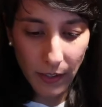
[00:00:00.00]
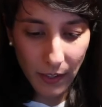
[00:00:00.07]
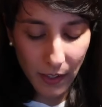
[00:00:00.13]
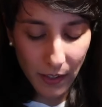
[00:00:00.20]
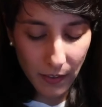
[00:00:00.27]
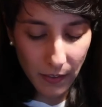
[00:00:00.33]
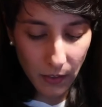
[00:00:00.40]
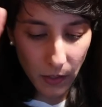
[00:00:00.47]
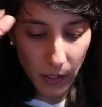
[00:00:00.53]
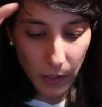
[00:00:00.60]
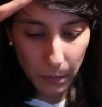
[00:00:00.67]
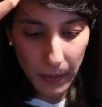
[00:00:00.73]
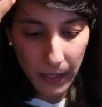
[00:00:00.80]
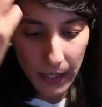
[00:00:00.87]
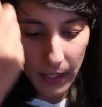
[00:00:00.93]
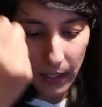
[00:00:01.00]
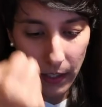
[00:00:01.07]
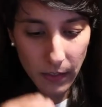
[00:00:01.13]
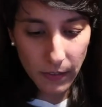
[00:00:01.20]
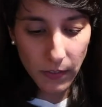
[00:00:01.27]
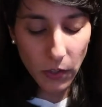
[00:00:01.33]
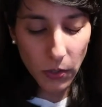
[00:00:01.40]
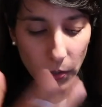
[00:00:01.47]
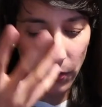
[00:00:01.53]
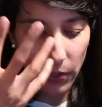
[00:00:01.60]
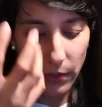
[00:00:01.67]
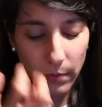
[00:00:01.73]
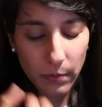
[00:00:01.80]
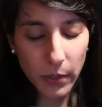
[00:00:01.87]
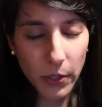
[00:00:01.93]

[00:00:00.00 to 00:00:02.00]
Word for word: antennas are up you could